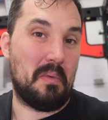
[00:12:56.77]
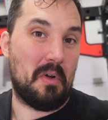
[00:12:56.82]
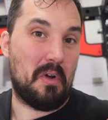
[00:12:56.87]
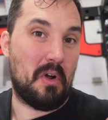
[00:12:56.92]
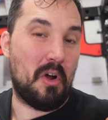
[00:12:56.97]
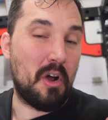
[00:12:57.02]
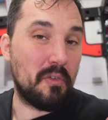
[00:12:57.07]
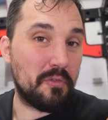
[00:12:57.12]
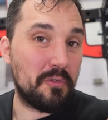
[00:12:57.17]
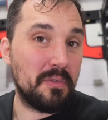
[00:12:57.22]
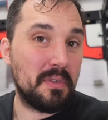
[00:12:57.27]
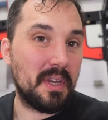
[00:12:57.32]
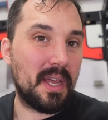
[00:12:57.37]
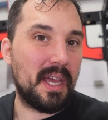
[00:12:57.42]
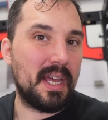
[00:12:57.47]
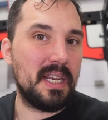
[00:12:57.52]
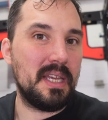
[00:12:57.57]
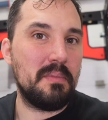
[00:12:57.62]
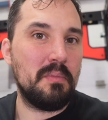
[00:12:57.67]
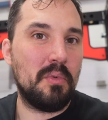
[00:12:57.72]
often
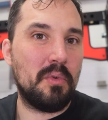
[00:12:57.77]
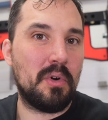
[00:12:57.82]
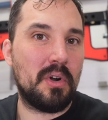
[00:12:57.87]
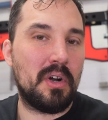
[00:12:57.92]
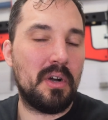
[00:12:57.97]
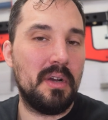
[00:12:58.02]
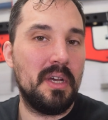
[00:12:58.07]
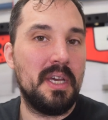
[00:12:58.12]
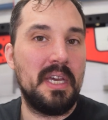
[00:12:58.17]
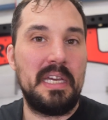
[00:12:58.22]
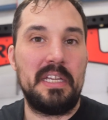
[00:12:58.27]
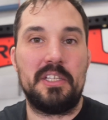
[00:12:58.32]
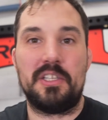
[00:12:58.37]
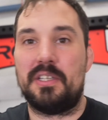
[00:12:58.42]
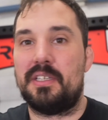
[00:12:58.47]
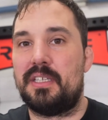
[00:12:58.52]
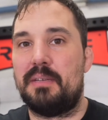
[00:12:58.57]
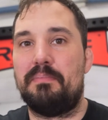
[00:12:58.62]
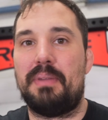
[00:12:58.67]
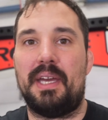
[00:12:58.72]
anymore.
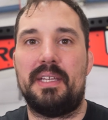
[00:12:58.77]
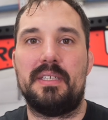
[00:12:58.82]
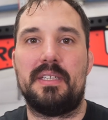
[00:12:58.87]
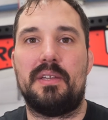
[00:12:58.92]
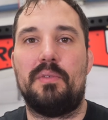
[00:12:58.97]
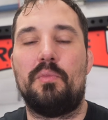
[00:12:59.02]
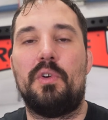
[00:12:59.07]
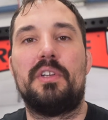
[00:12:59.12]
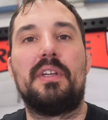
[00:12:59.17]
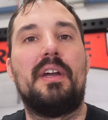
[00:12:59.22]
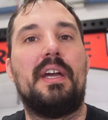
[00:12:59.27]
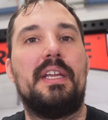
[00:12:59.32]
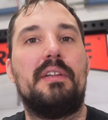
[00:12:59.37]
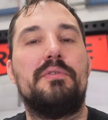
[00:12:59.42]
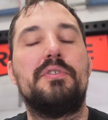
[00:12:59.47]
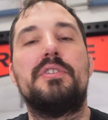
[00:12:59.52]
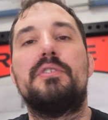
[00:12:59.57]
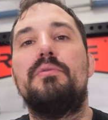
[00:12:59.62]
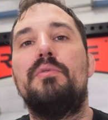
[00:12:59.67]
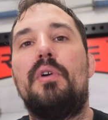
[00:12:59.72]
Just depends on what kind
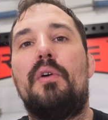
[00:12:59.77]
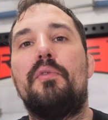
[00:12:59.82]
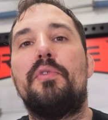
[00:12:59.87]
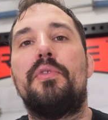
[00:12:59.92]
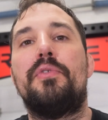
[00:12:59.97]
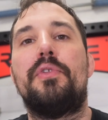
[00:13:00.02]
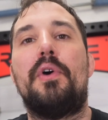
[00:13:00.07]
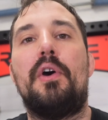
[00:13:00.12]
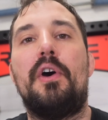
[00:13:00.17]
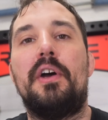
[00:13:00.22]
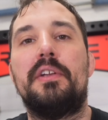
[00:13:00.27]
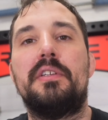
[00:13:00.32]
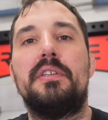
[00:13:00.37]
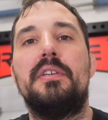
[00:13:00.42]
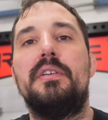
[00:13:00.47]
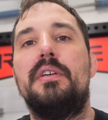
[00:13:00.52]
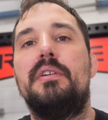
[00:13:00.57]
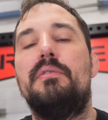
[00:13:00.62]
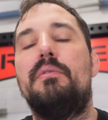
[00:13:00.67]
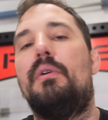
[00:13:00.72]
of school of thought
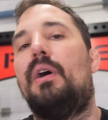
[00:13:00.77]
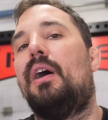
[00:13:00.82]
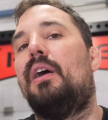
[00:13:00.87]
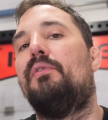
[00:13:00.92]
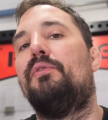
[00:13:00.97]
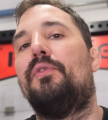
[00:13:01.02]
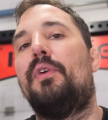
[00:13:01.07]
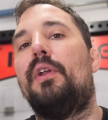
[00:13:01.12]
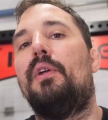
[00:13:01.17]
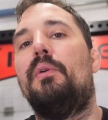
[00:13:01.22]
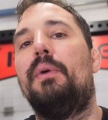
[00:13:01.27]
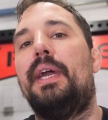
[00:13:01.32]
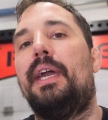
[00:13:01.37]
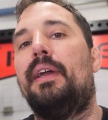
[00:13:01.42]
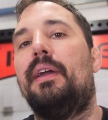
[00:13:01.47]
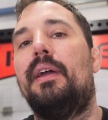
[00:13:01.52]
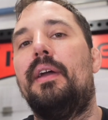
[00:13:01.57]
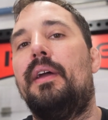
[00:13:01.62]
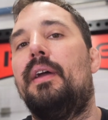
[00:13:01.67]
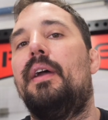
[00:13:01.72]
you are
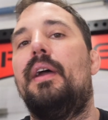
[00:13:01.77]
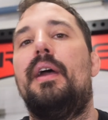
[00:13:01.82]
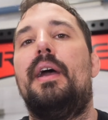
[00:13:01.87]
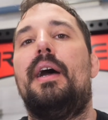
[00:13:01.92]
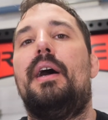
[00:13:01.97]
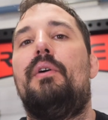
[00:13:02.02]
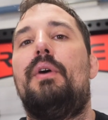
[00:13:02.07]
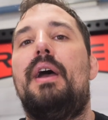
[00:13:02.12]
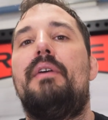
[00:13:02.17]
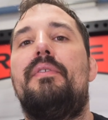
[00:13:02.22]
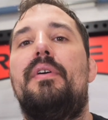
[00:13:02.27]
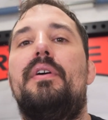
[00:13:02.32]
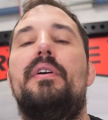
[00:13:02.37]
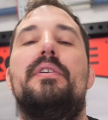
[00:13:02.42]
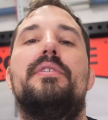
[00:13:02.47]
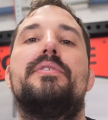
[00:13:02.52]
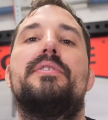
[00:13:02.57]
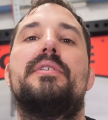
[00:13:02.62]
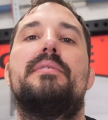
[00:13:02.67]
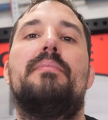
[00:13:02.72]
following.
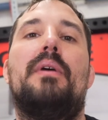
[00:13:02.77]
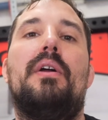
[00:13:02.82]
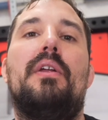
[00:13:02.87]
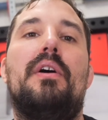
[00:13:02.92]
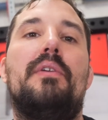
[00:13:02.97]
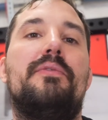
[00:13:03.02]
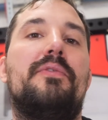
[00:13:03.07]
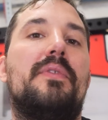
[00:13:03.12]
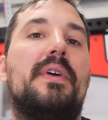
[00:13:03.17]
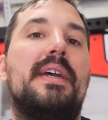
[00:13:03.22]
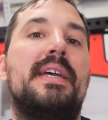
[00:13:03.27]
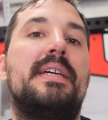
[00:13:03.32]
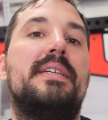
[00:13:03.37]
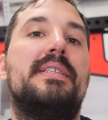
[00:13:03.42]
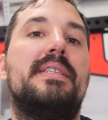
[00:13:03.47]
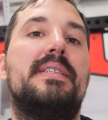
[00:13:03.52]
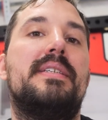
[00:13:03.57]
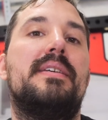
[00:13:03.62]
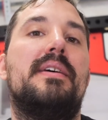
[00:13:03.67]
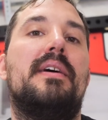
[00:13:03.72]
However, Smolov
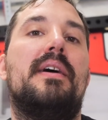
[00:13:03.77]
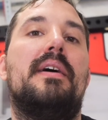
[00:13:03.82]
is